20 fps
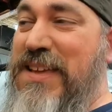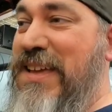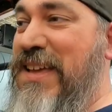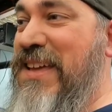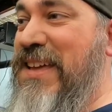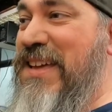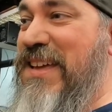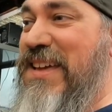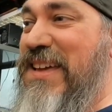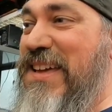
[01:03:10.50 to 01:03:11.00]

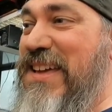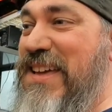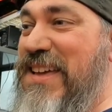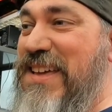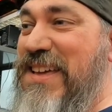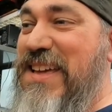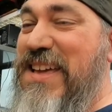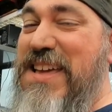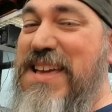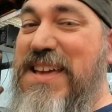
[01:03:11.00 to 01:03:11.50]

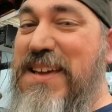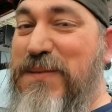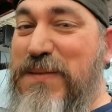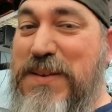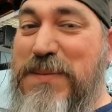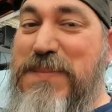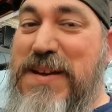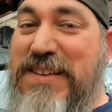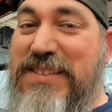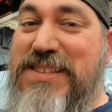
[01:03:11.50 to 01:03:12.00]

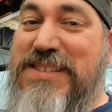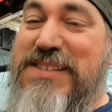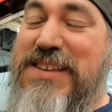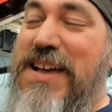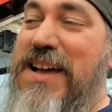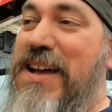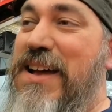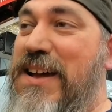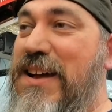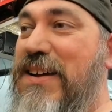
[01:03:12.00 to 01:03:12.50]
We can back this
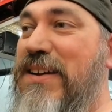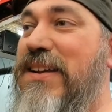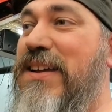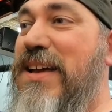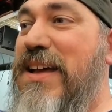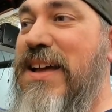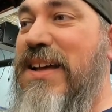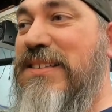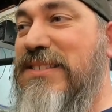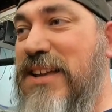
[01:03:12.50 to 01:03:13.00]
guy out,
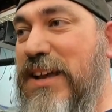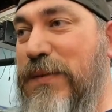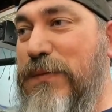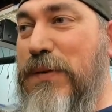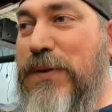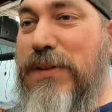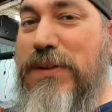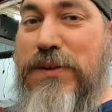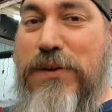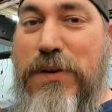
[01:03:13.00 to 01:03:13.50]
take her
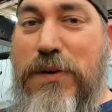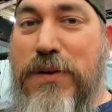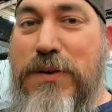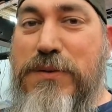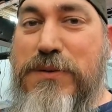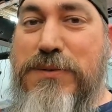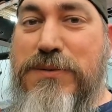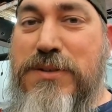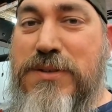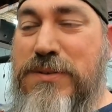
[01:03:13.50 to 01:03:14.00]
for a little
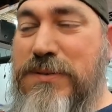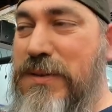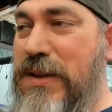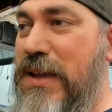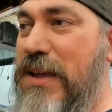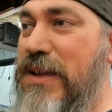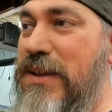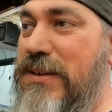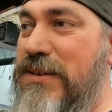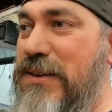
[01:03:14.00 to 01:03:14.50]
cruise,
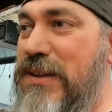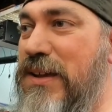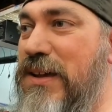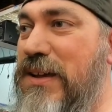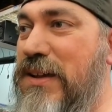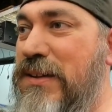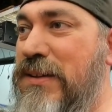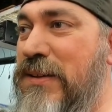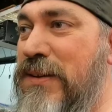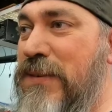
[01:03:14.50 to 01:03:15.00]
and
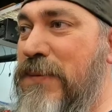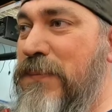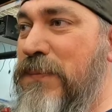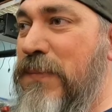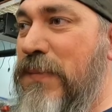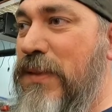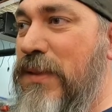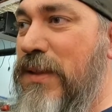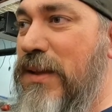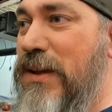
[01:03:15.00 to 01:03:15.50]
uh,
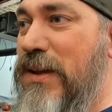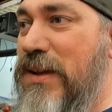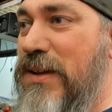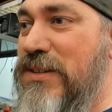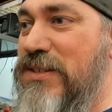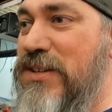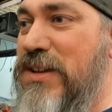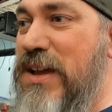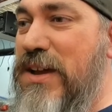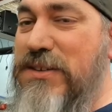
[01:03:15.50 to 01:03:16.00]
uh,
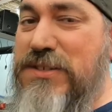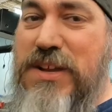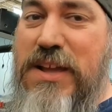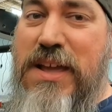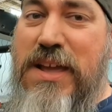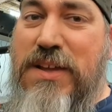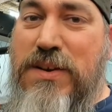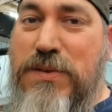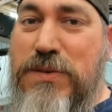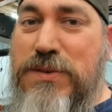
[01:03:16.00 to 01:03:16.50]
see how she
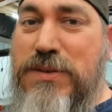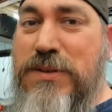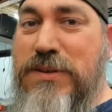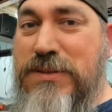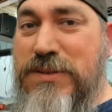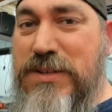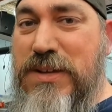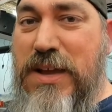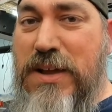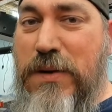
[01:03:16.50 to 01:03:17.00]
handles,
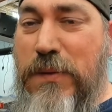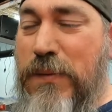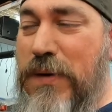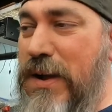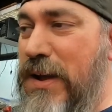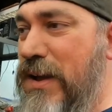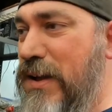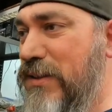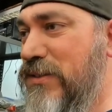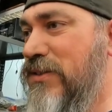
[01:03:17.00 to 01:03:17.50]
see how it
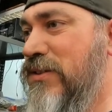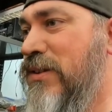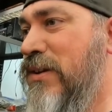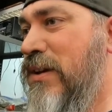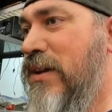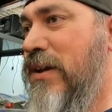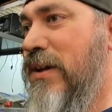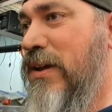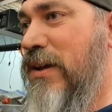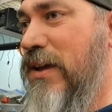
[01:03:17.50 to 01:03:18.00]
rides,
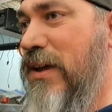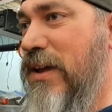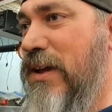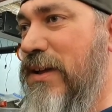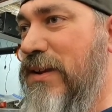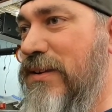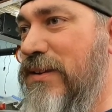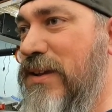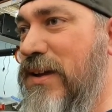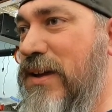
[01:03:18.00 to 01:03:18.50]

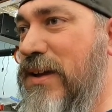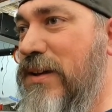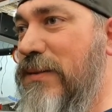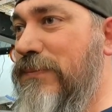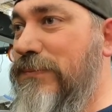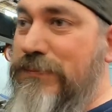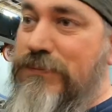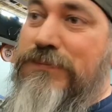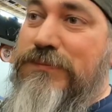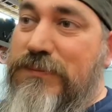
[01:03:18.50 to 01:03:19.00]
and uh,
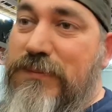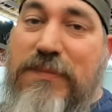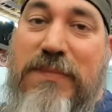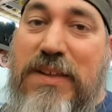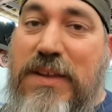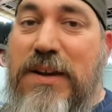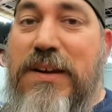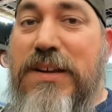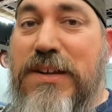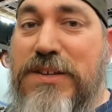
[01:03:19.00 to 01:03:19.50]

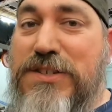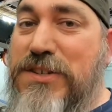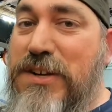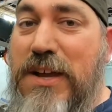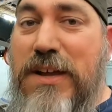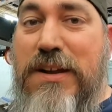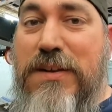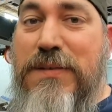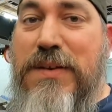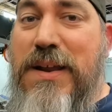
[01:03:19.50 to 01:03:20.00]
get a good
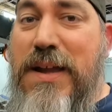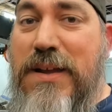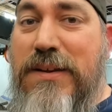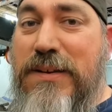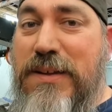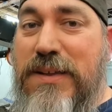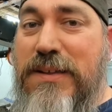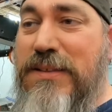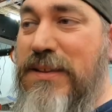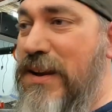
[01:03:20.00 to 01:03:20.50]
shot of it
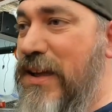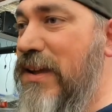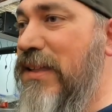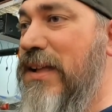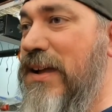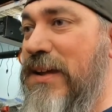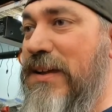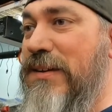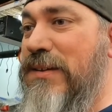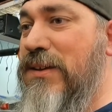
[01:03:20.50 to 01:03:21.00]
out in the
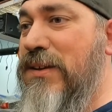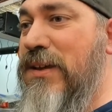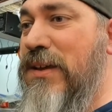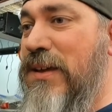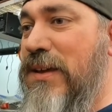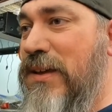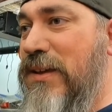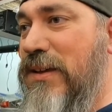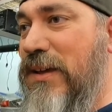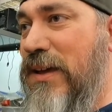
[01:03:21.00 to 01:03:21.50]
daylight.
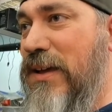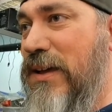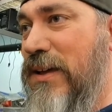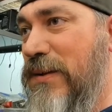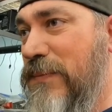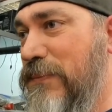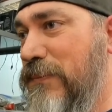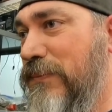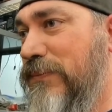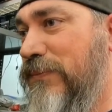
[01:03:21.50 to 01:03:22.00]

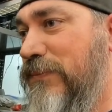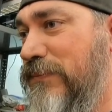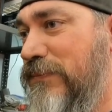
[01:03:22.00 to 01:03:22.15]
Um,